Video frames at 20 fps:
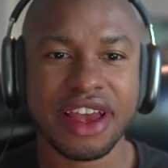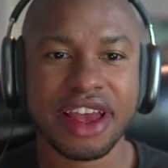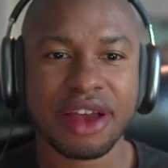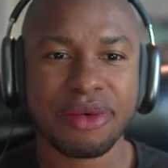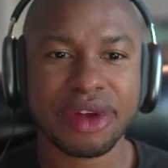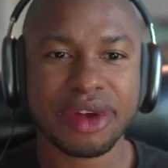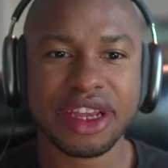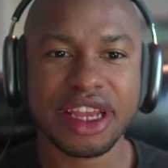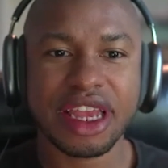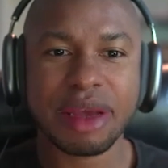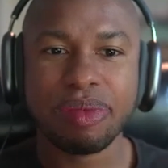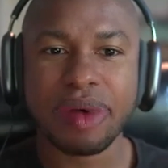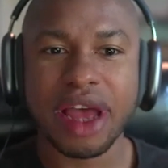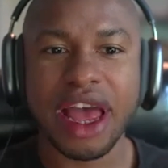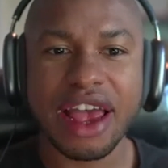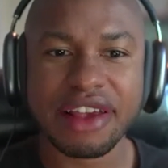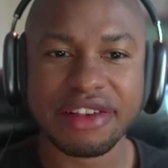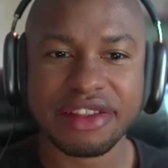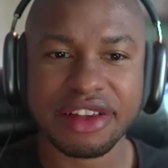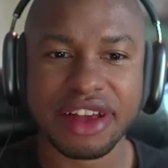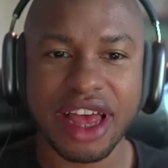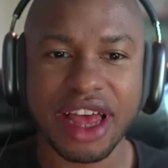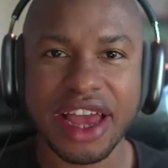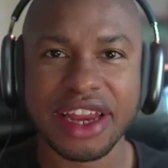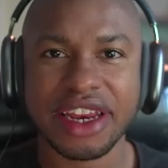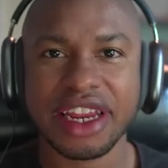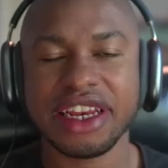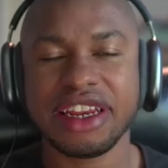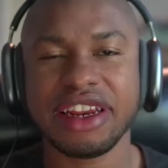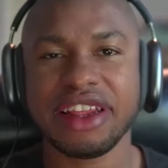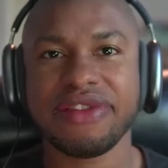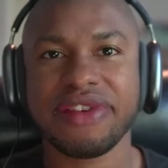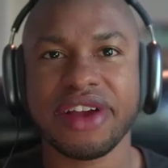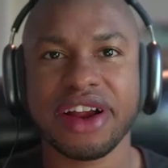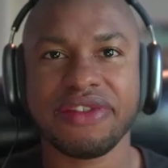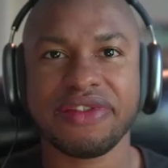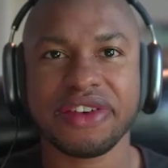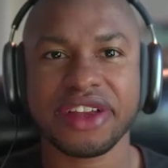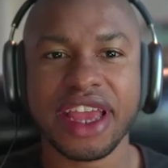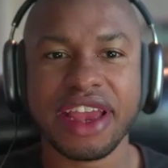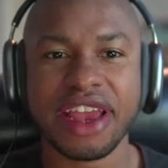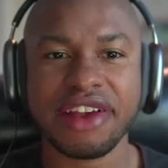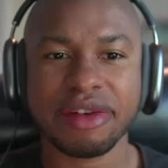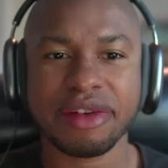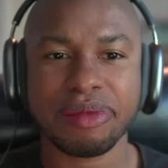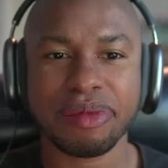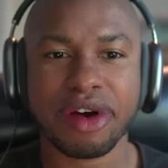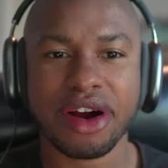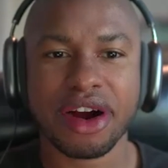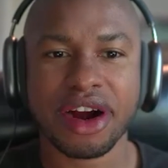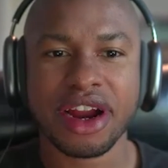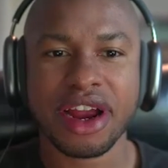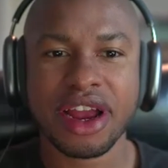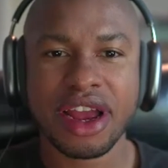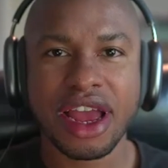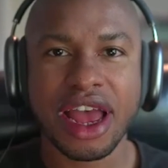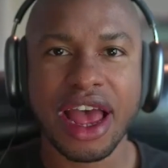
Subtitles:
we can get past the identity verification part.